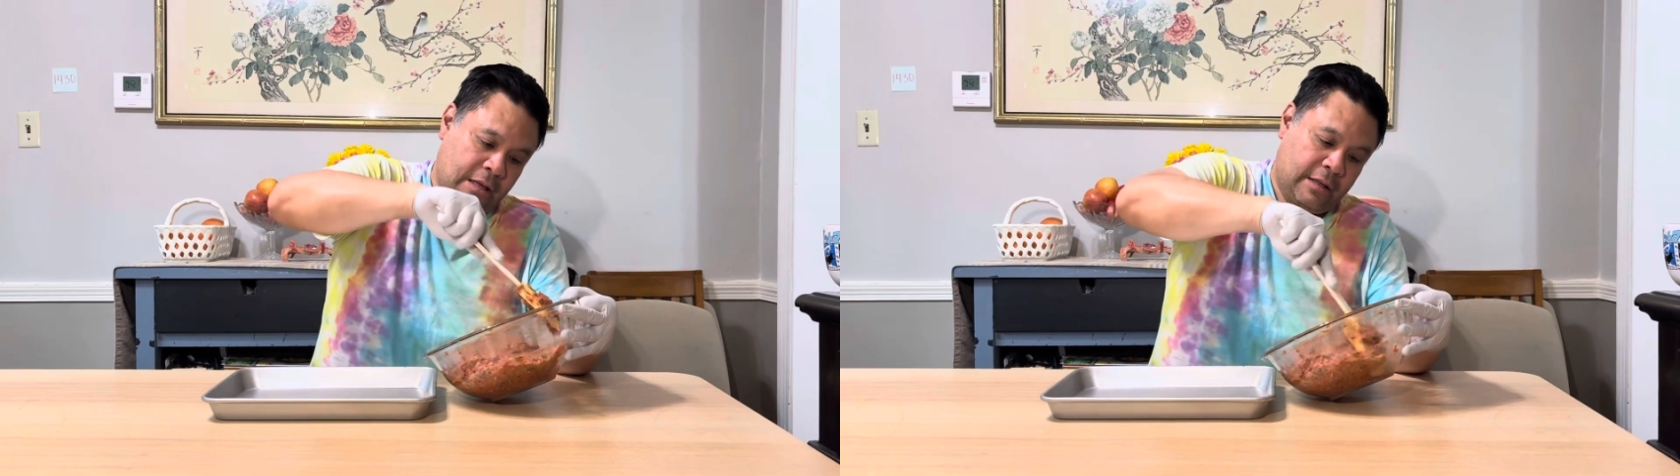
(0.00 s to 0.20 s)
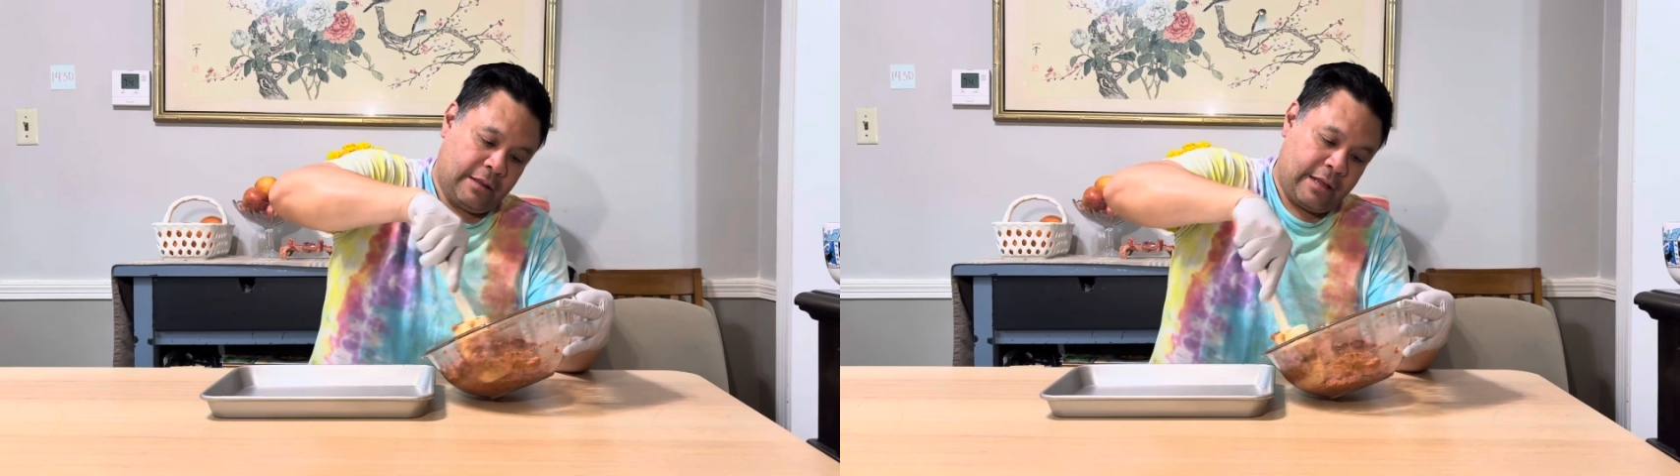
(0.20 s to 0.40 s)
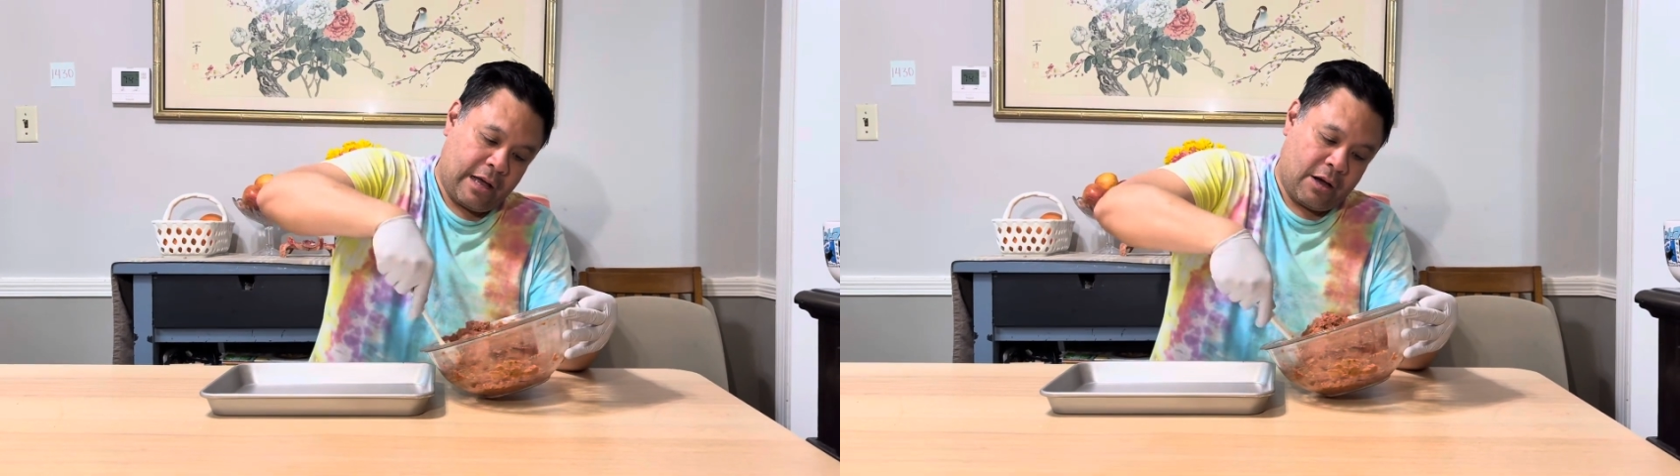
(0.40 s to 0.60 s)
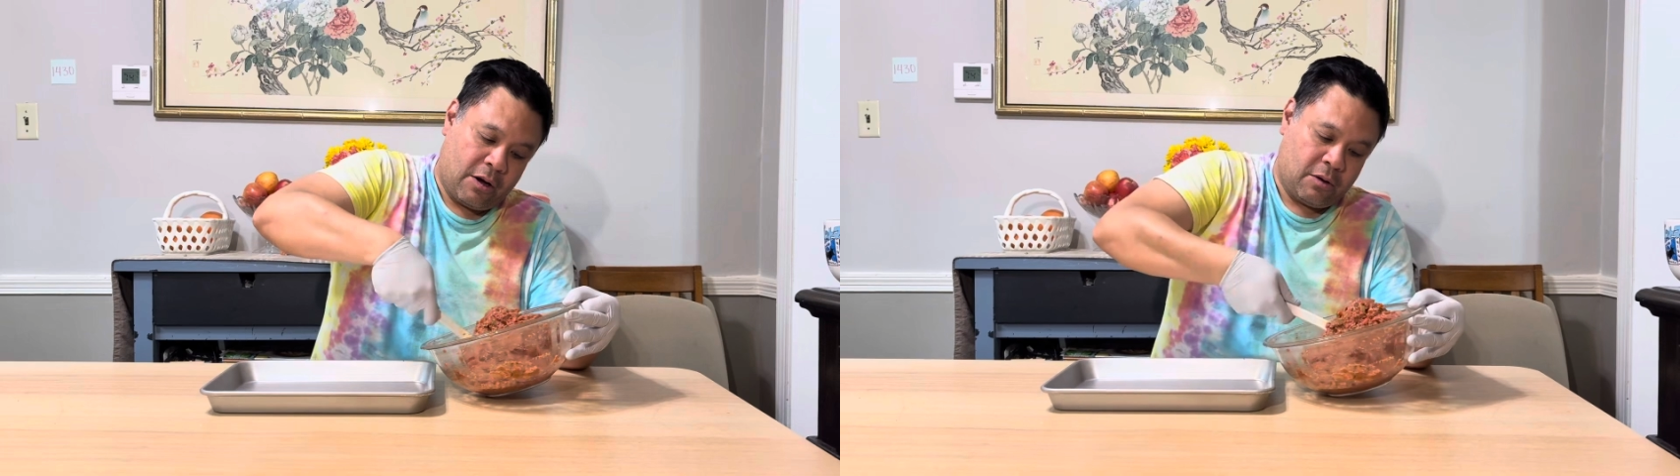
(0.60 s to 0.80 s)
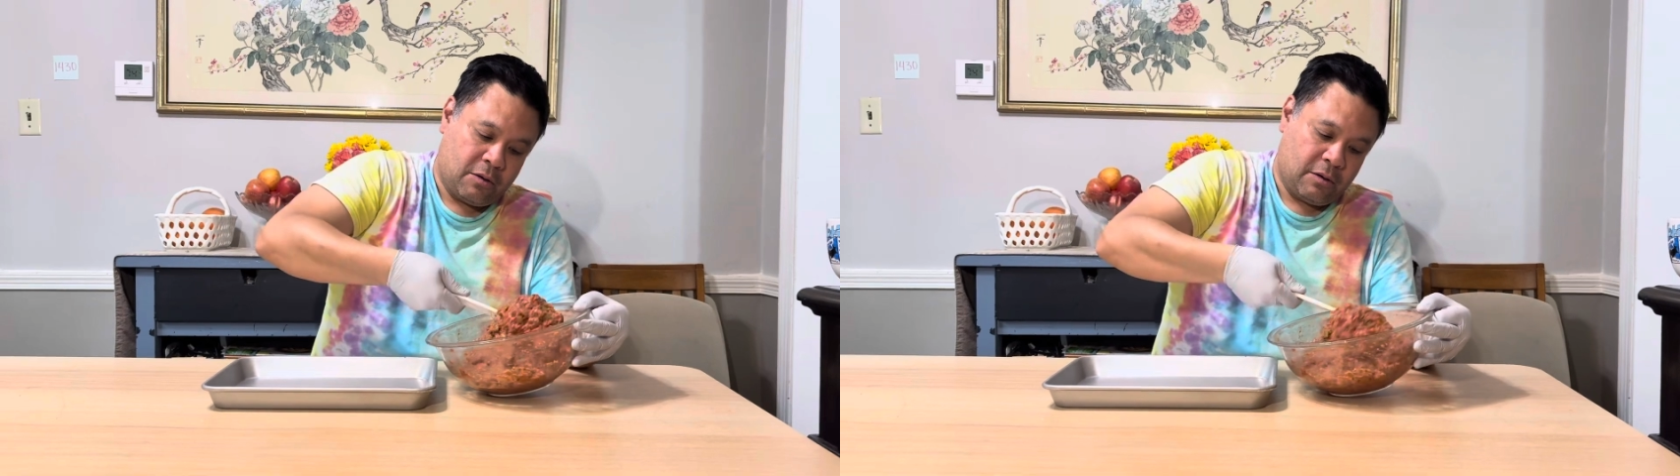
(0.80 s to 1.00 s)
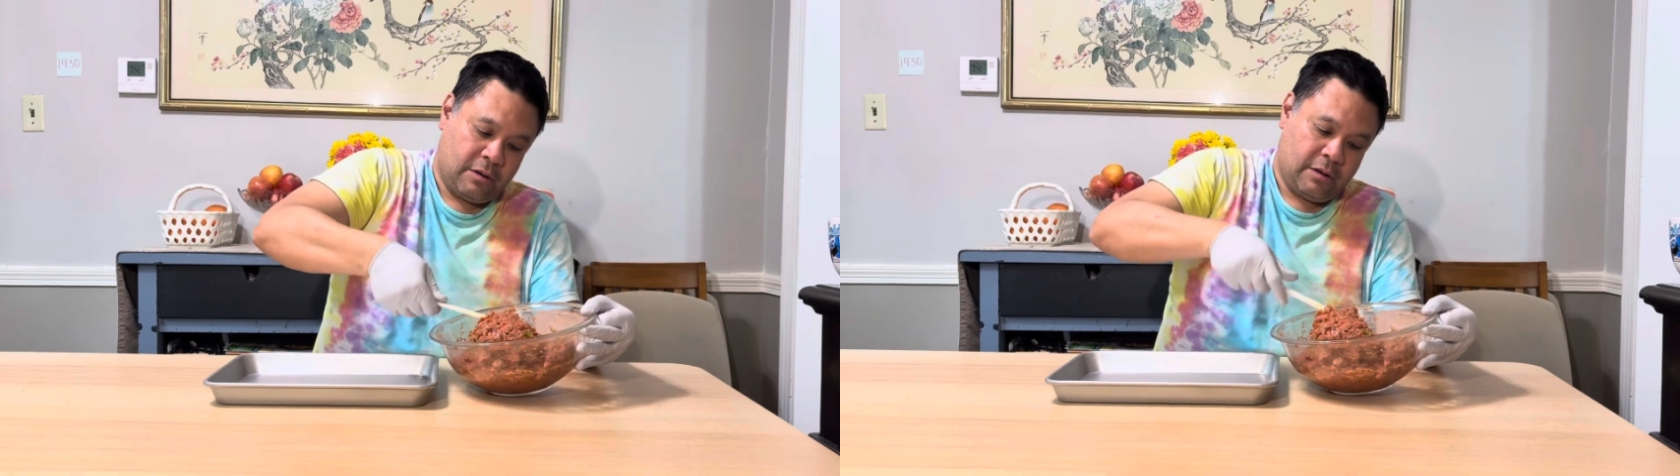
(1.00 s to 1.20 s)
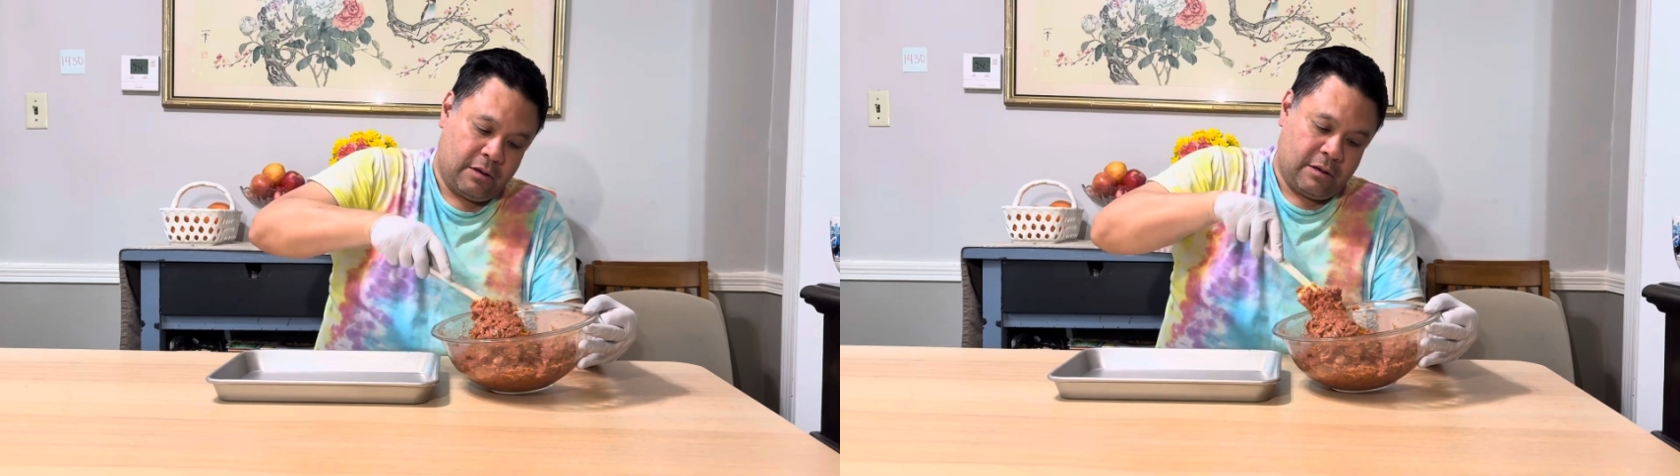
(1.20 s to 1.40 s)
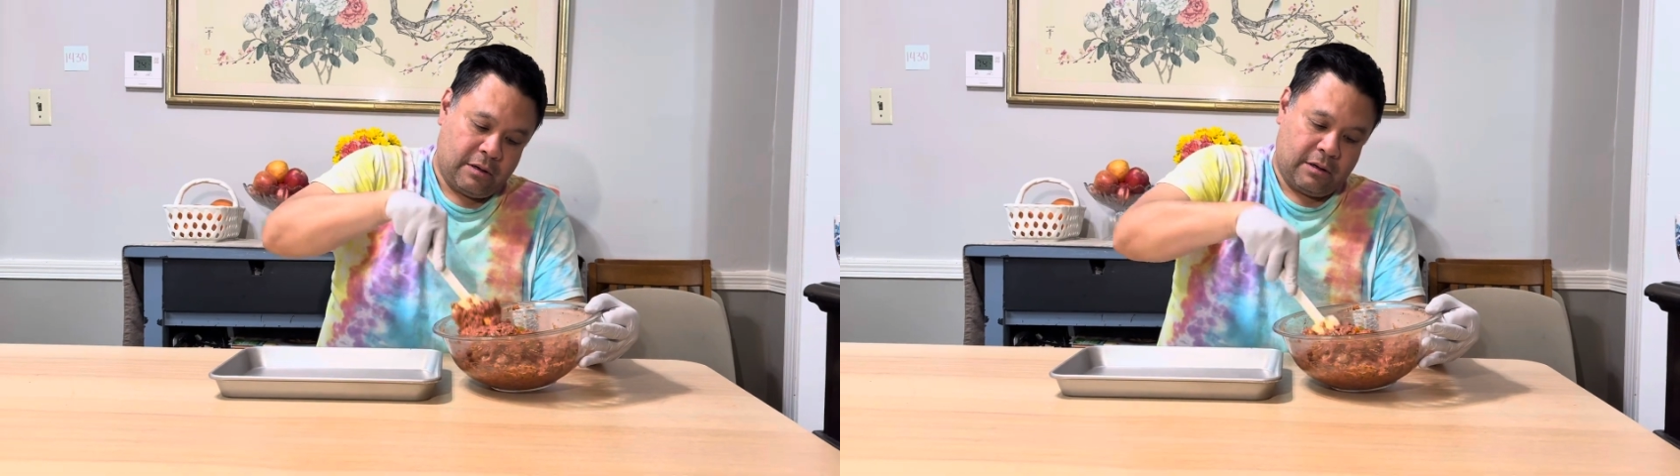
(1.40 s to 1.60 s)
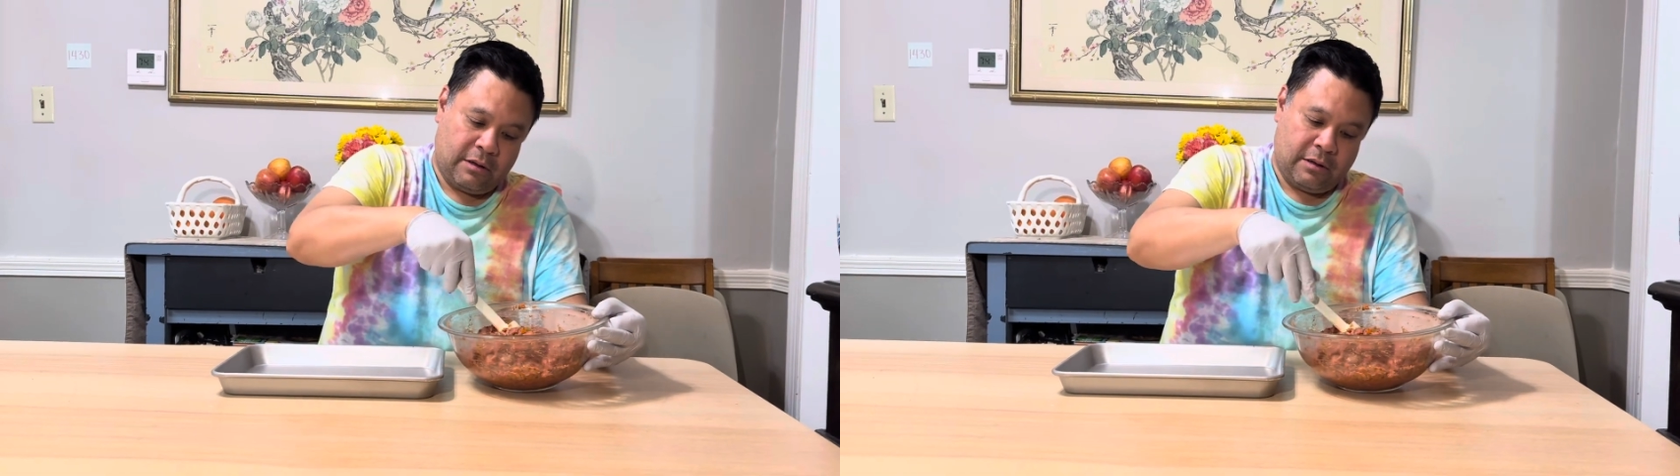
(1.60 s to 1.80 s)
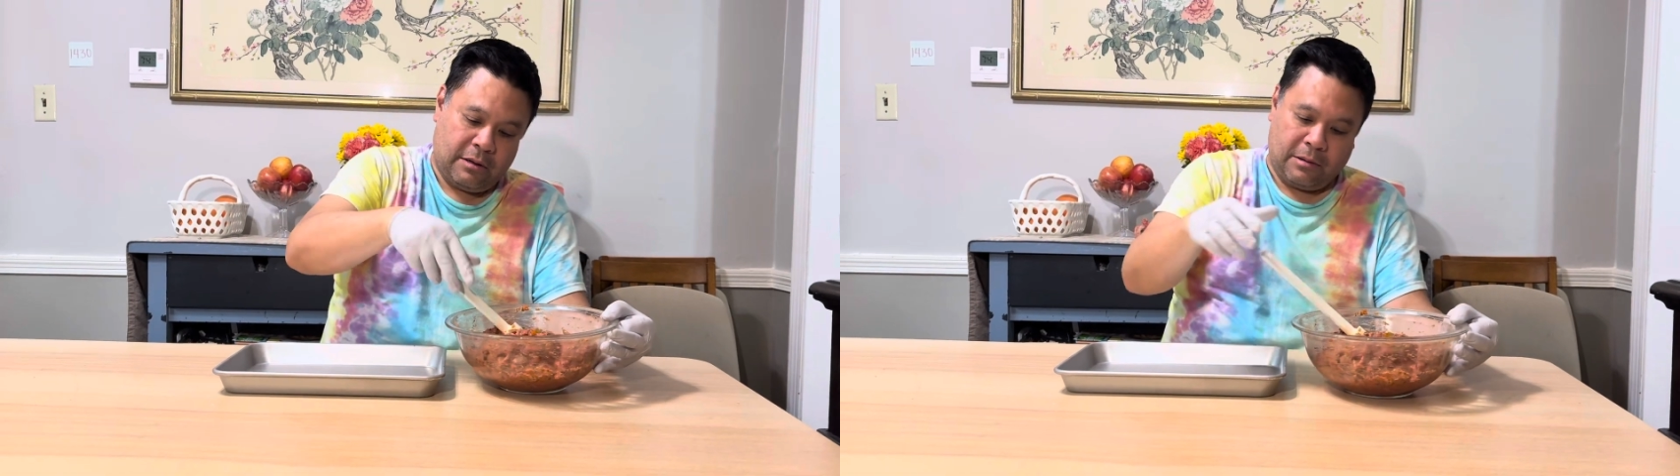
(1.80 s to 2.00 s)
Now,
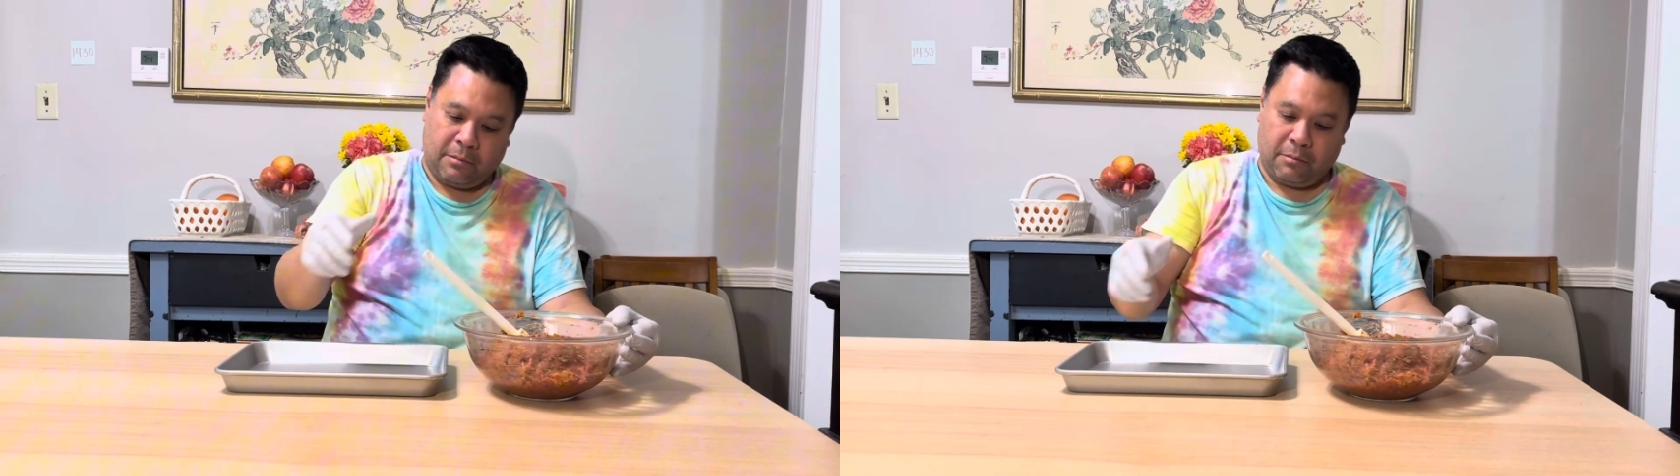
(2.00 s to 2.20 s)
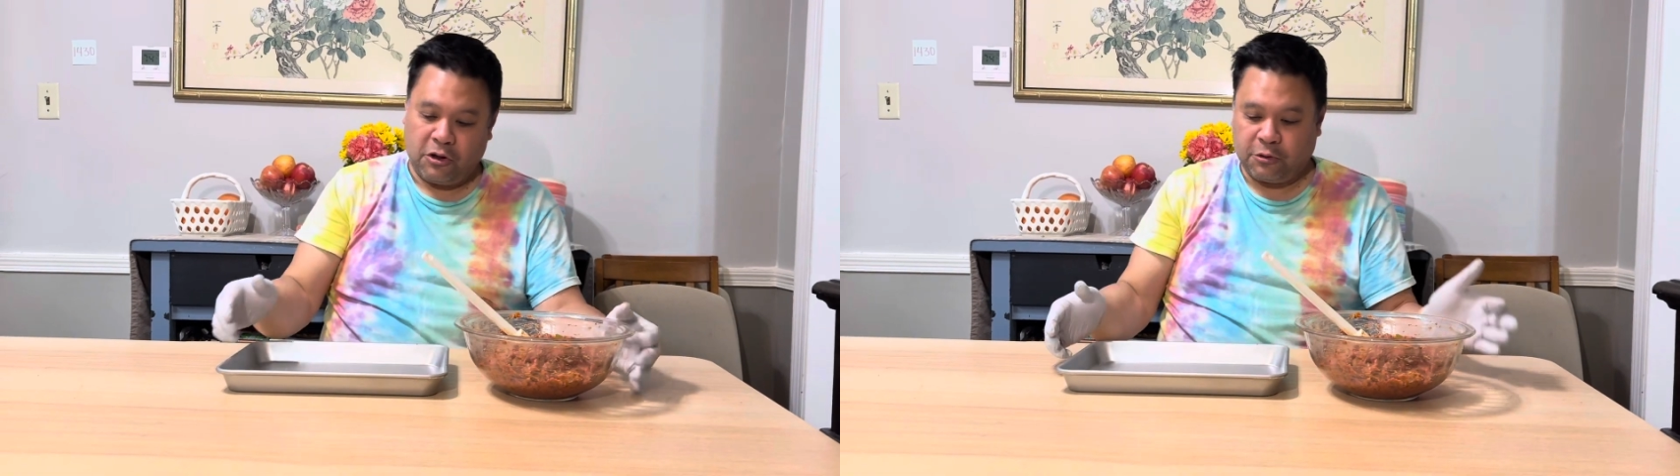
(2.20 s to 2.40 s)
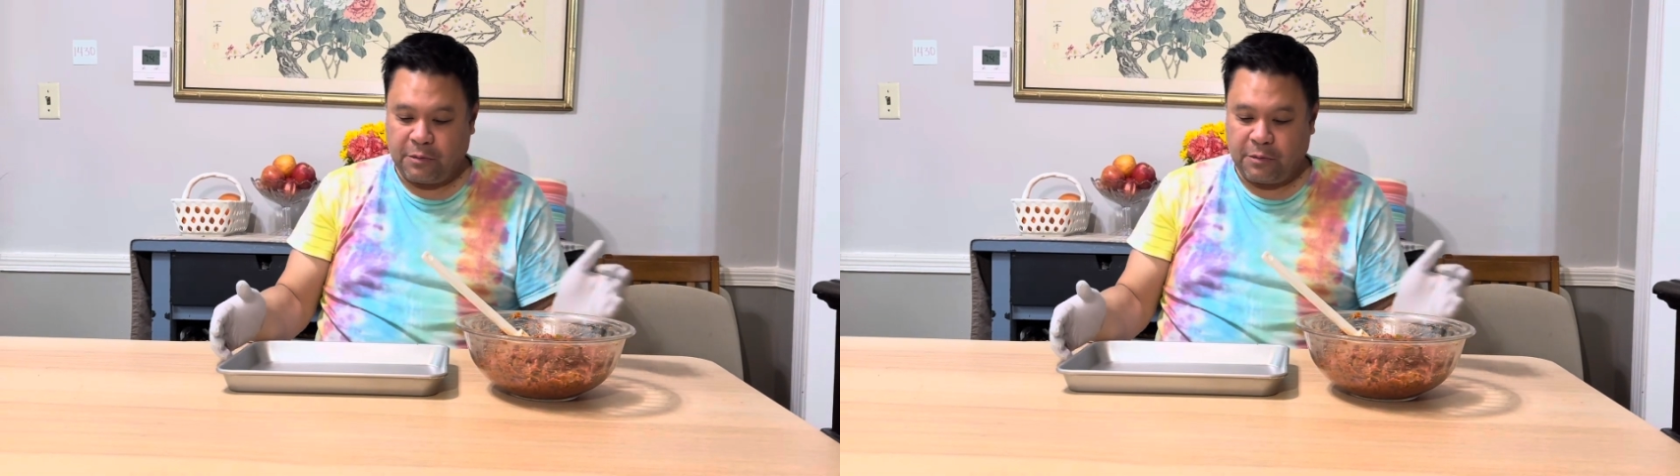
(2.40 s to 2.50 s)
most